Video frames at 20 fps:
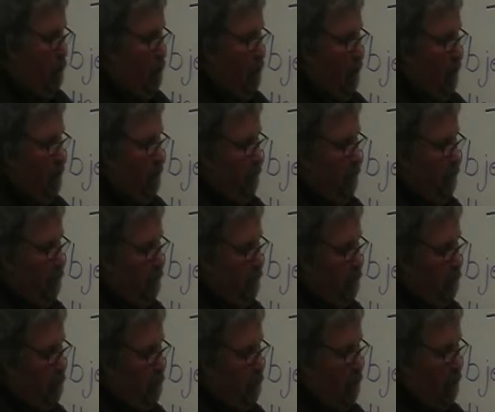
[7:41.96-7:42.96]
On
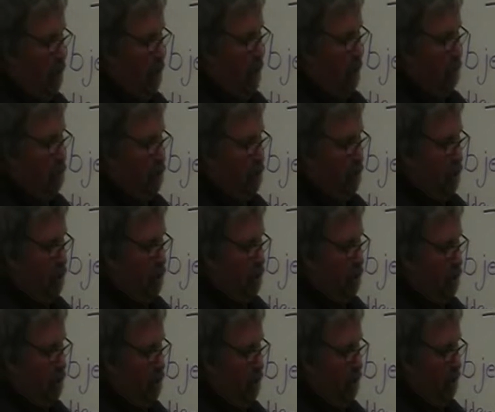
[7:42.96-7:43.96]
this object,
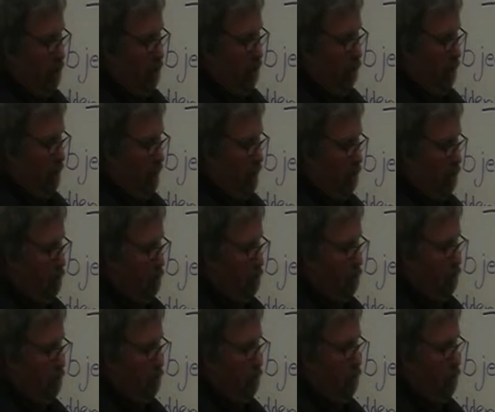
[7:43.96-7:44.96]
if I were
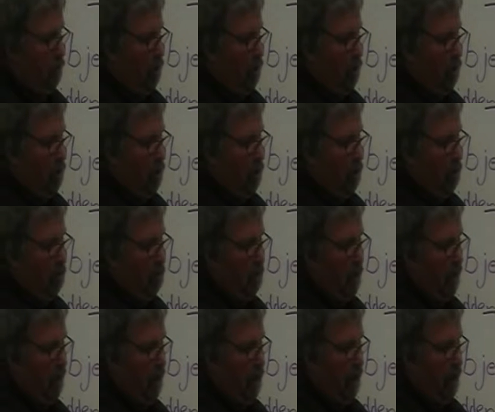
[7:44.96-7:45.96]
to draw
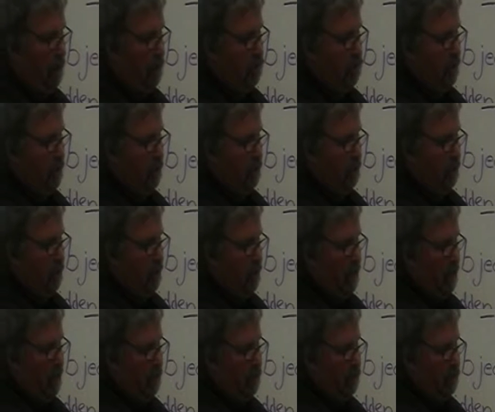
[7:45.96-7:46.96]
my object
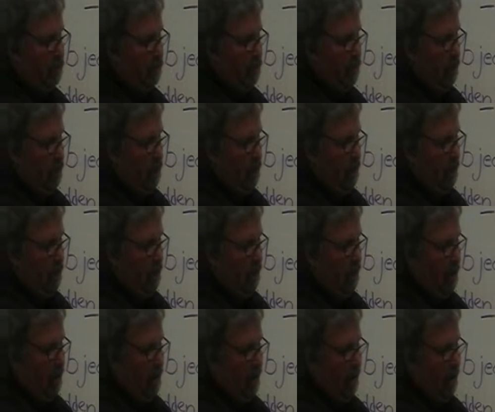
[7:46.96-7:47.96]
lines,
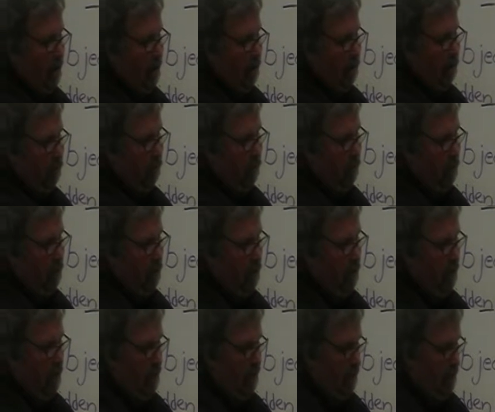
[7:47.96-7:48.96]
I have a
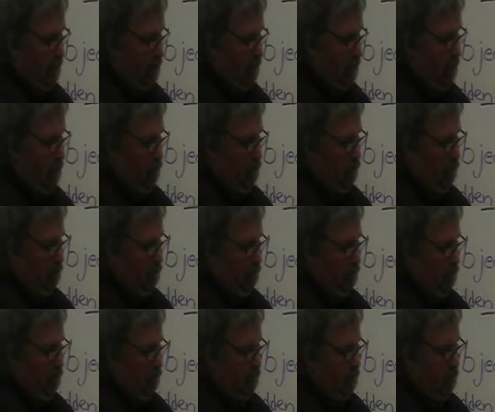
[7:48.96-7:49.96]
line here,
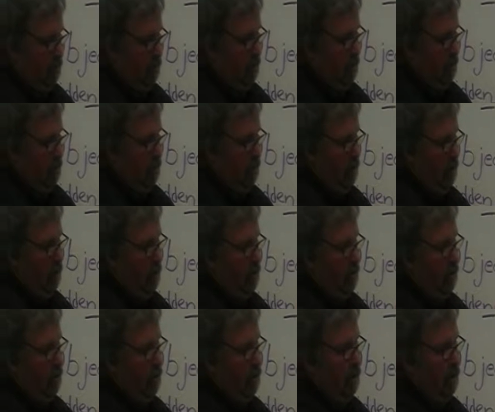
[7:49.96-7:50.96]

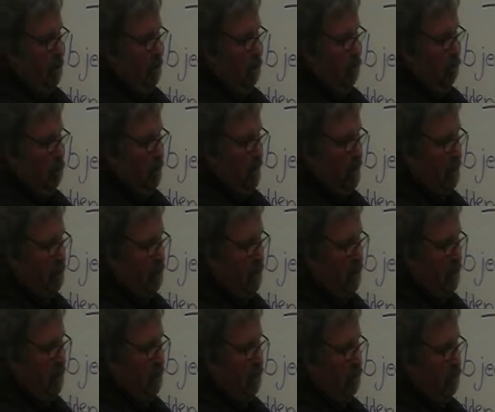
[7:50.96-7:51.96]
a
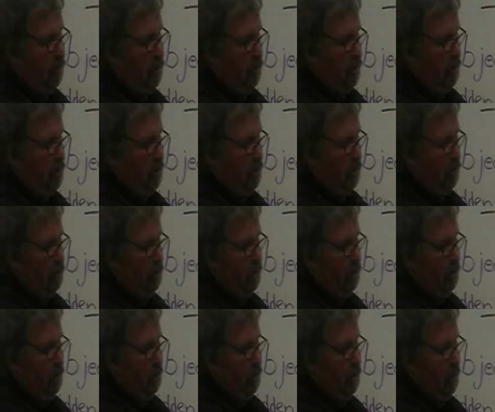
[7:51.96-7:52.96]
rectangle here,
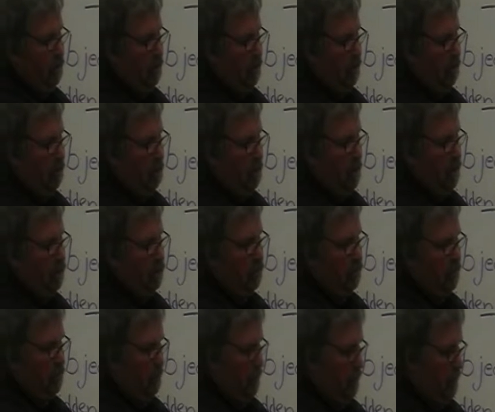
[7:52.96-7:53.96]
and
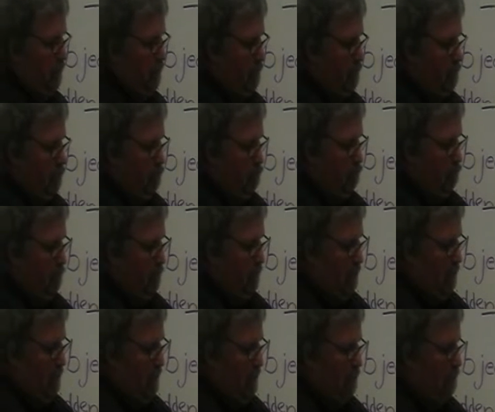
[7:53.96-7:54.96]
basically 2
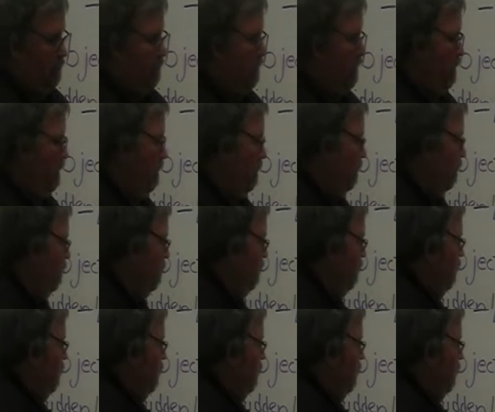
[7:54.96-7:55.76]
lines here.